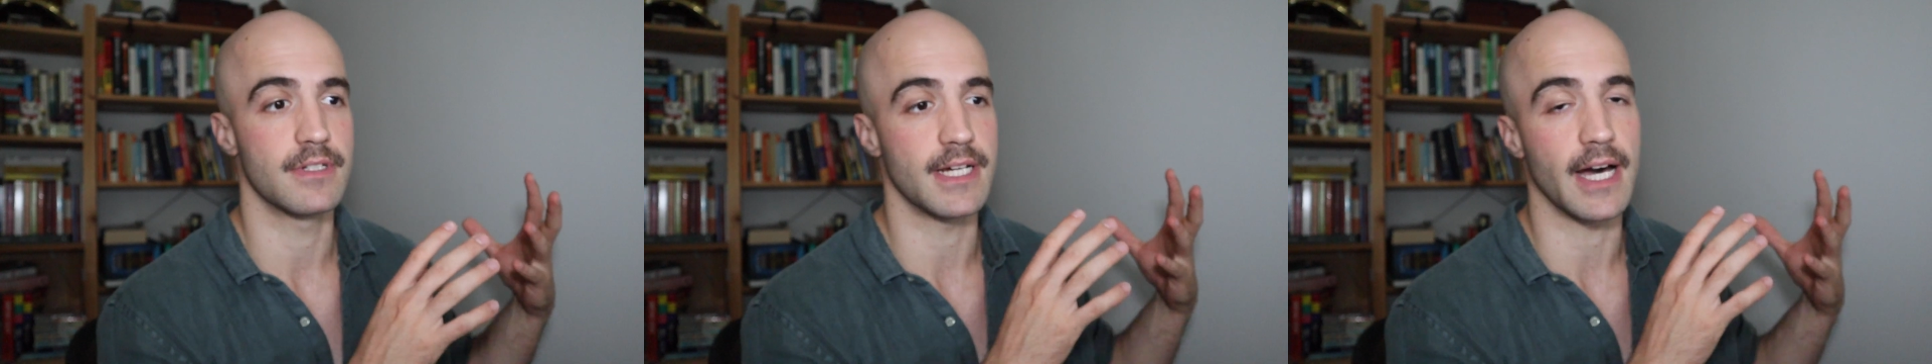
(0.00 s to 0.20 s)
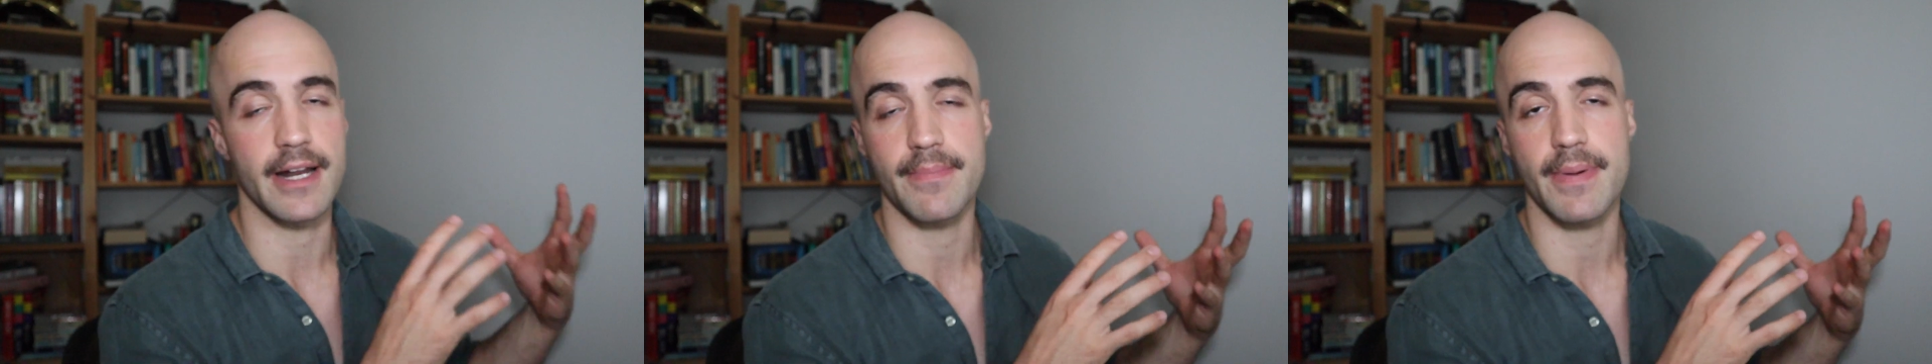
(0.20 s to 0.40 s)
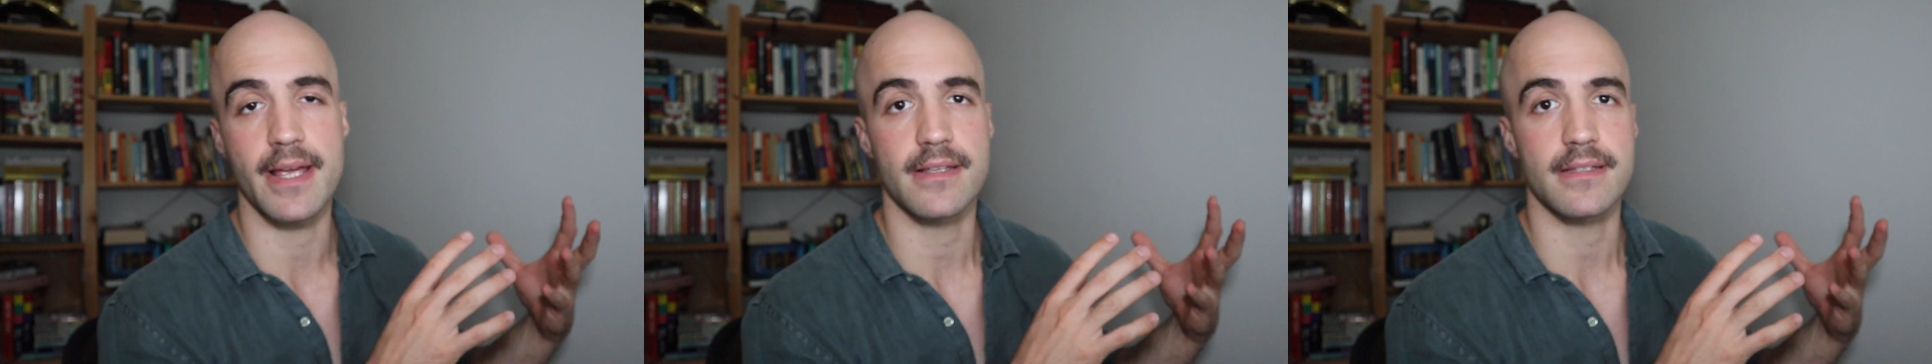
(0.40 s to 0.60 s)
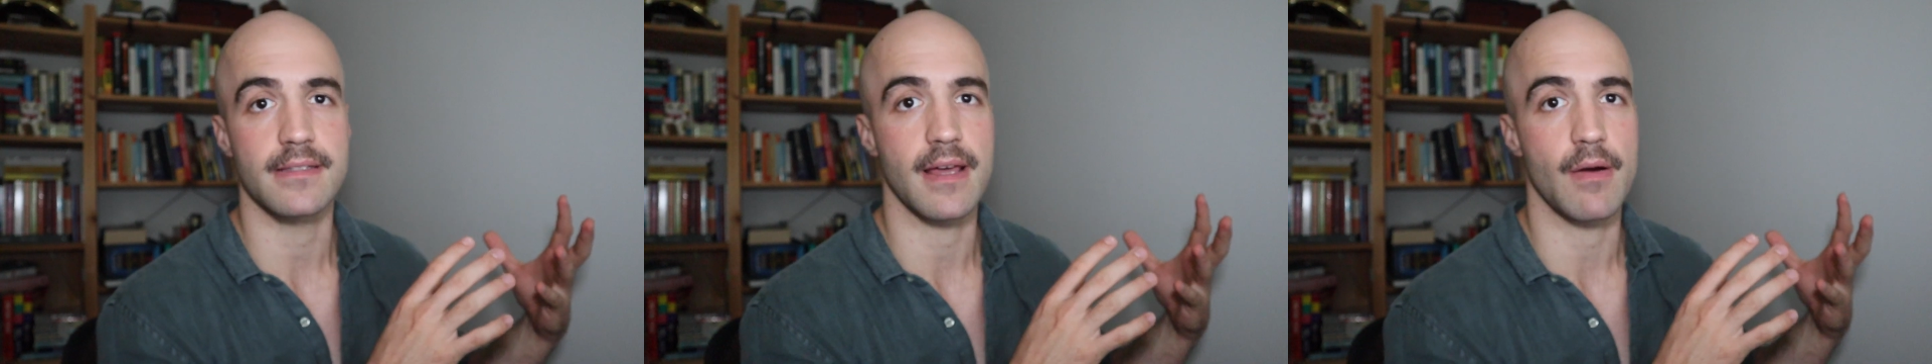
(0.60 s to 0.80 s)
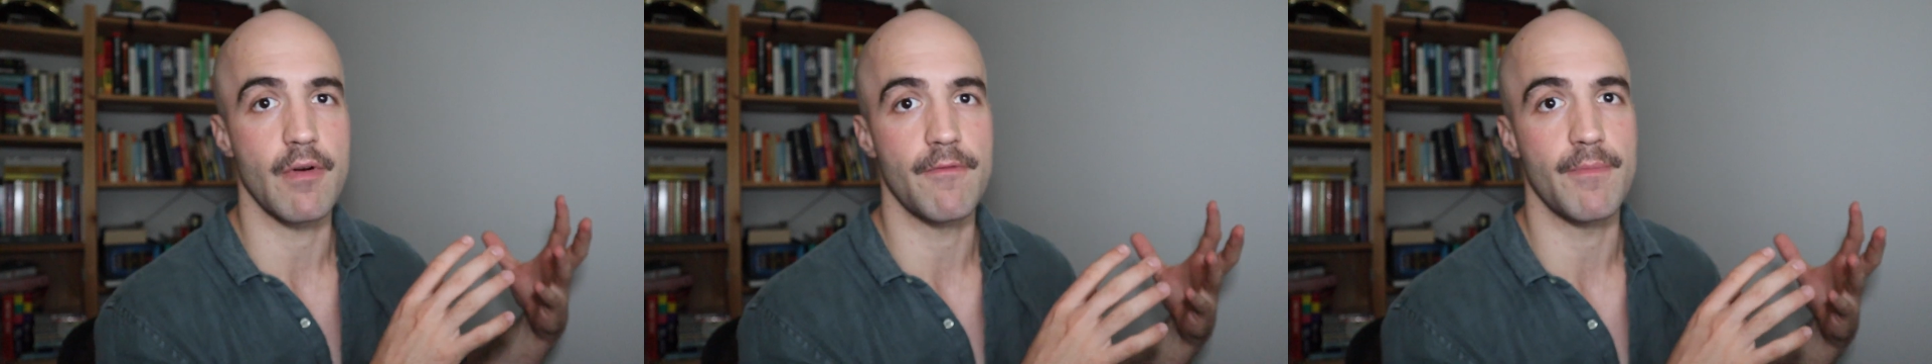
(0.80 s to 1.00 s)
database
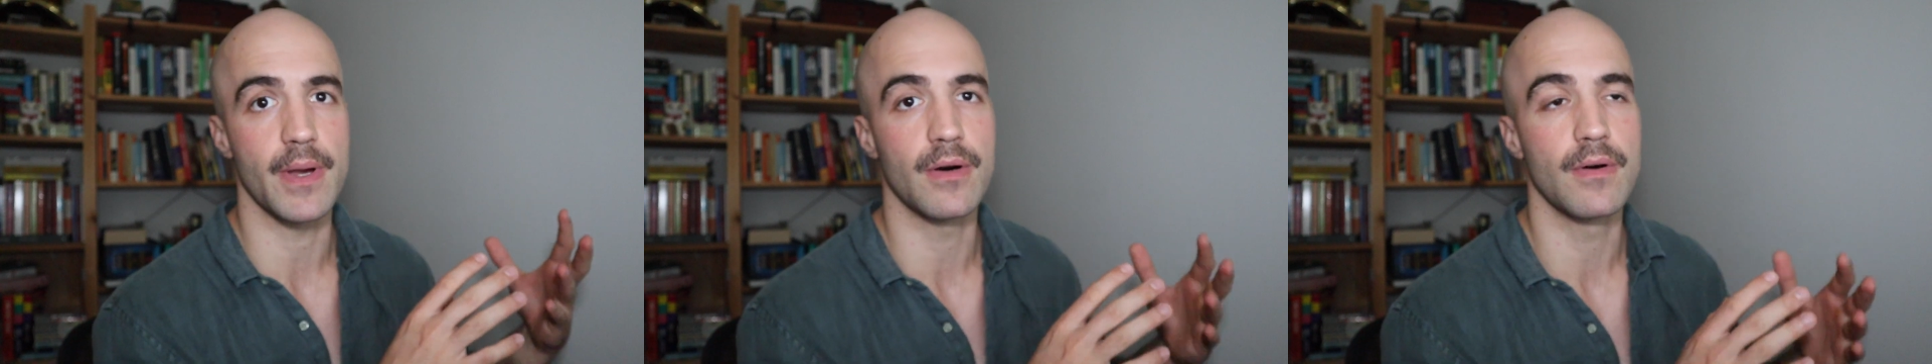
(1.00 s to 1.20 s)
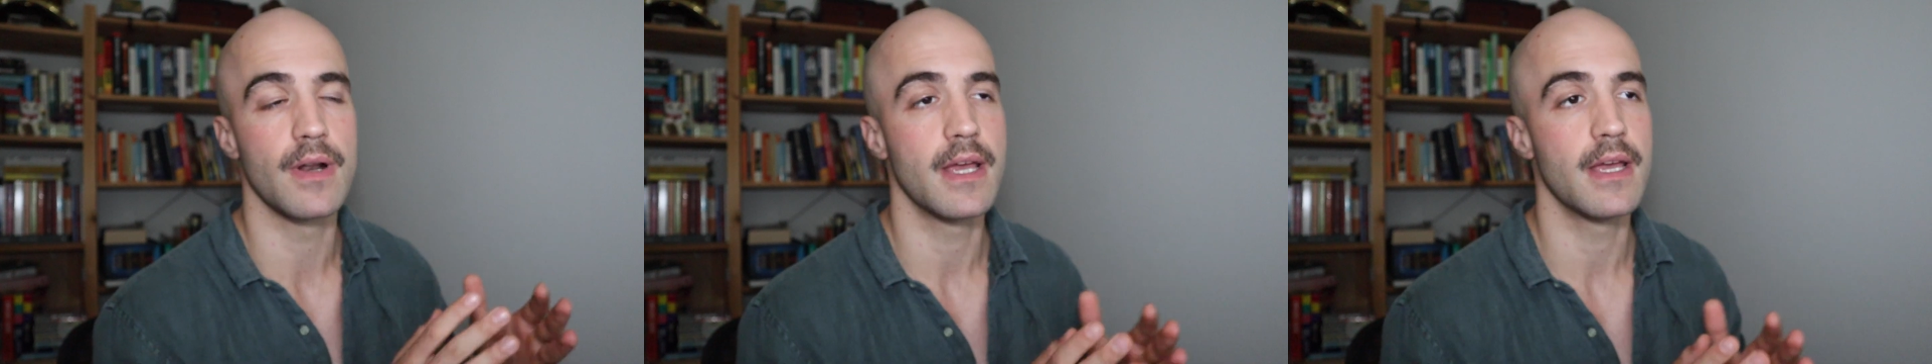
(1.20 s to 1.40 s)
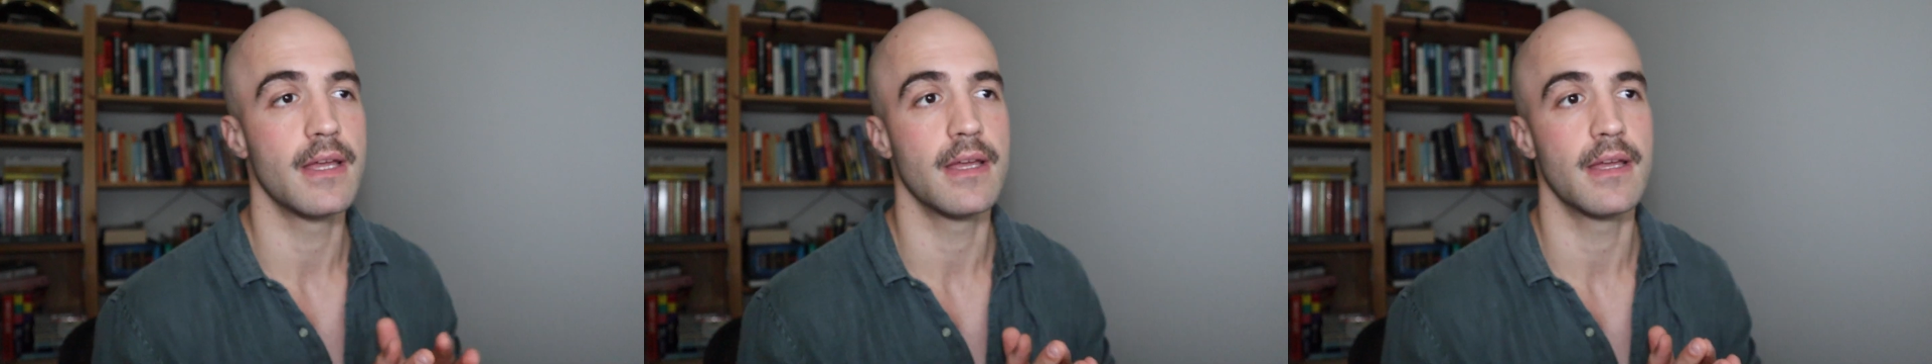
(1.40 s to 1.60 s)
that we've built.